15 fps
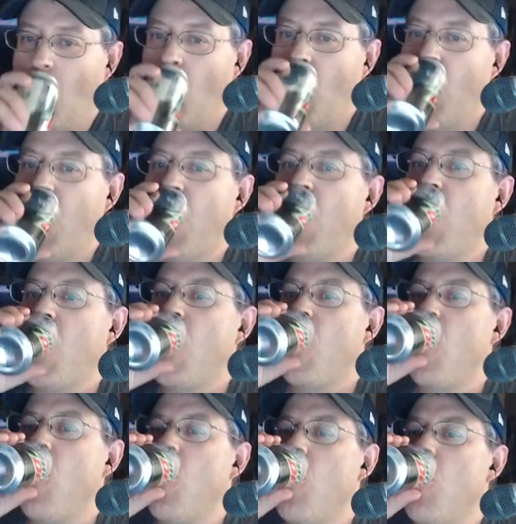like you said,
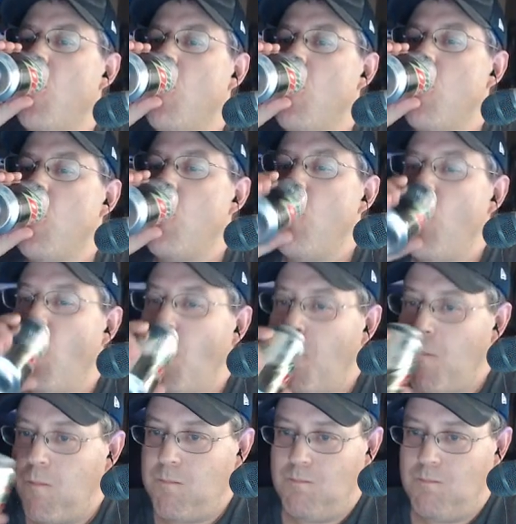uses his hands.